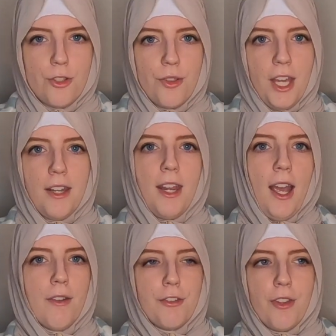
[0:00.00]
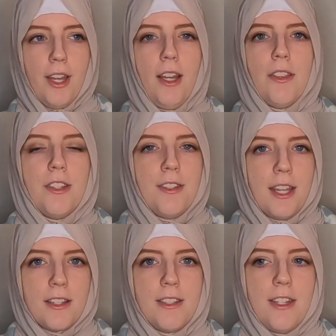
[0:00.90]
So then after that, the
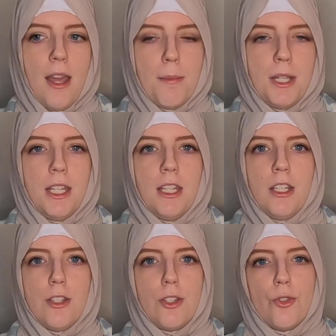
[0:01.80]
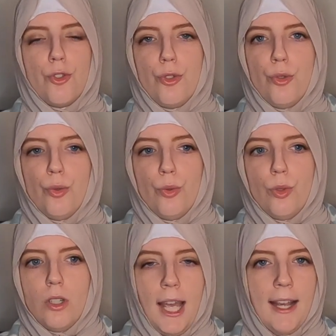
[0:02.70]
next step is
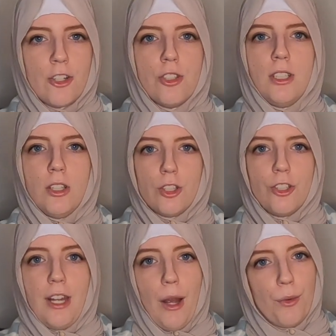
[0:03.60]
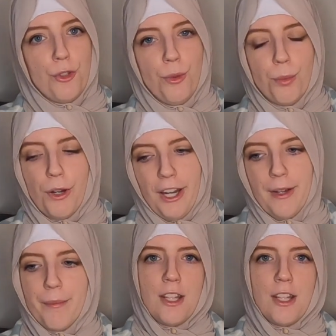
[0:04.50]
to actually learn how to pray.